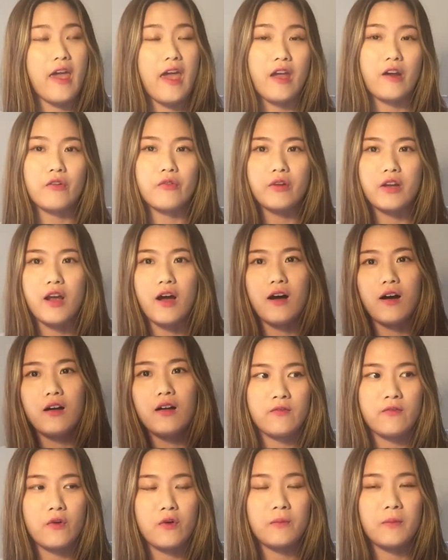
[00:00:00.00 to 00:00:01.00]
area,
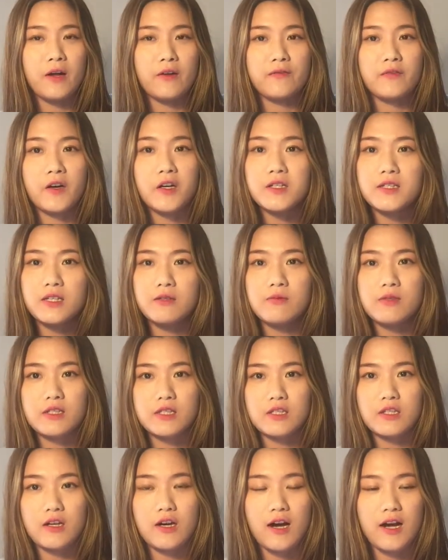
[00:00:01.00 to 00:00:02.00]
for my first
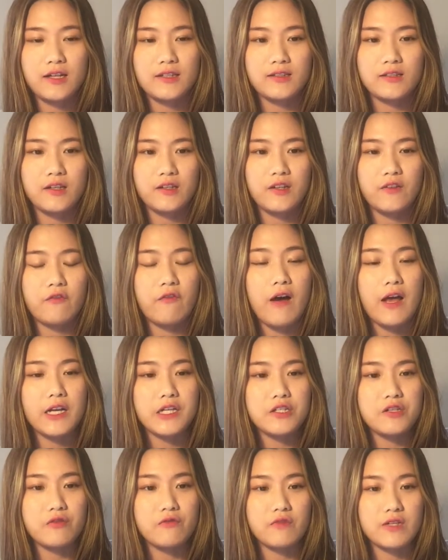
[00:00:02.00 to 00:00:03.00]
semester, I studied
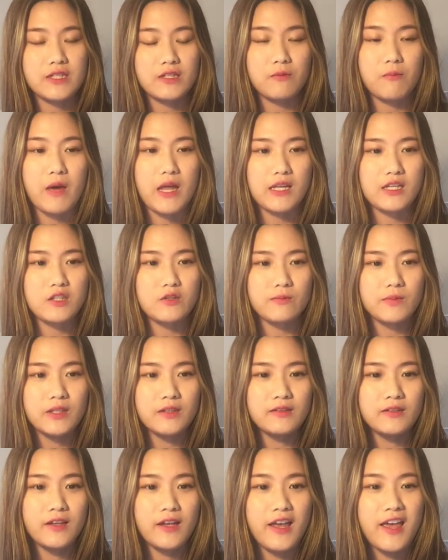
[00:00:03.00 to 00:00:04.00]
financial risk
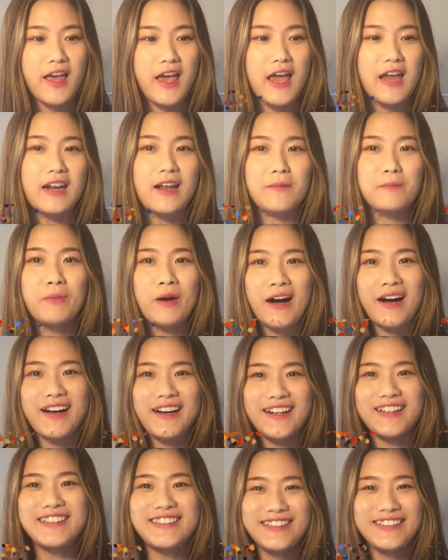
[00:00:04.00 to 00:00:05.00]
management and I
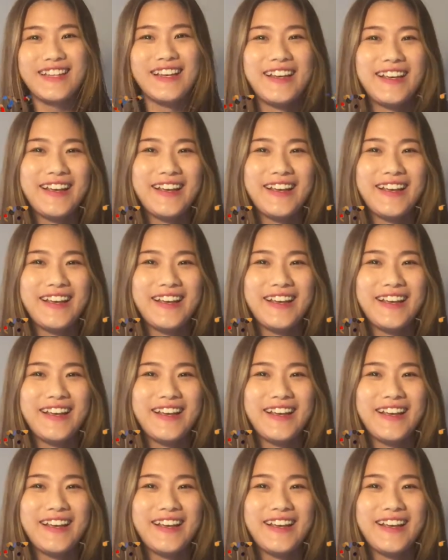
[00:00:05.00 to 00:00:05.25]
passed.